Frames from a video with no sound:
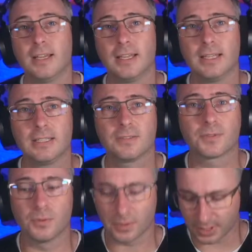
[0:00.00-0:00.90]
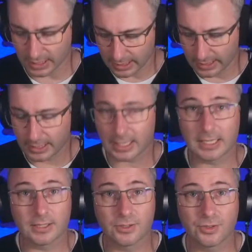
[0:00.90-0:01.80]
And of course,
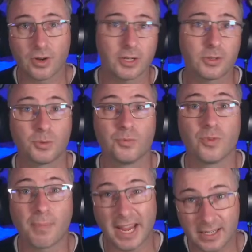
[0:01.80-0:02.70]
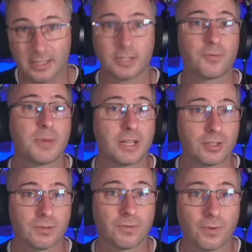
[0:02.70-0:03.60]
try not to repeat any
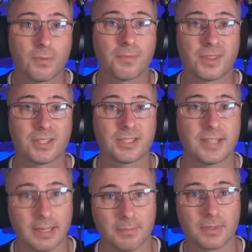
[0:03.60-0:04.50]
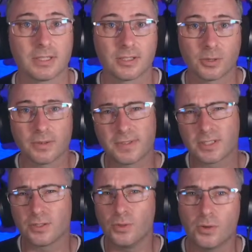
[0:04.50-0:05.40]
information from the STEM. So if it's
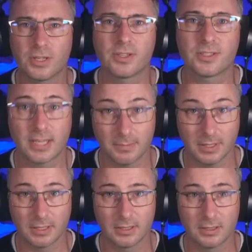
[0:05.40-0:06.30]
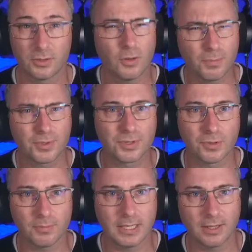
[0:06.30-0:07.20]
not in the STEM, don't
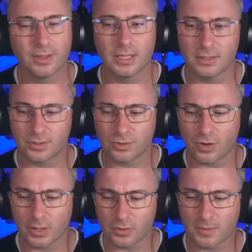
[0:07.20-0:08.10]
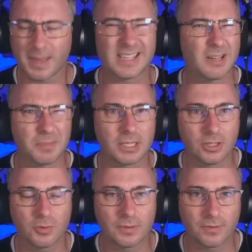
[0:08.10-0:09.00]
presume anything, so try not to make up any
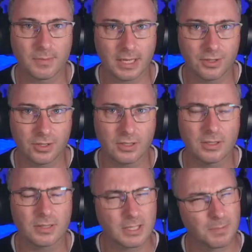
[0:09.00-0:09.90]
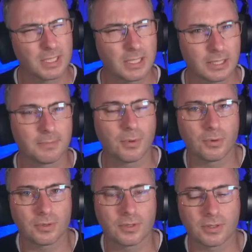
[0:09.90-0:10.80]
new information. It's particularly
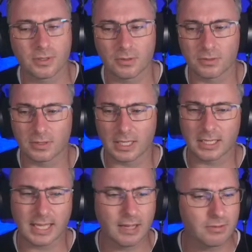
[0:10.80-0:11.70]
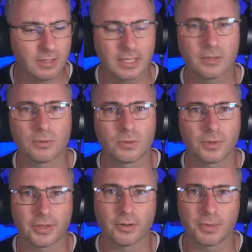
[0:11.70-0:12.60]
important on counselling or
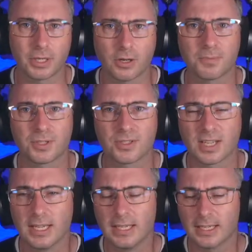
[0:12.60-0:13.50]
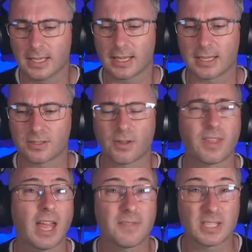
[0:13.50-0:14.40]
therapeutic options. So if they
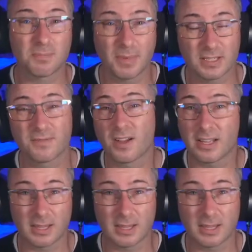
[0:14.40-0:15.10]
haven't specified the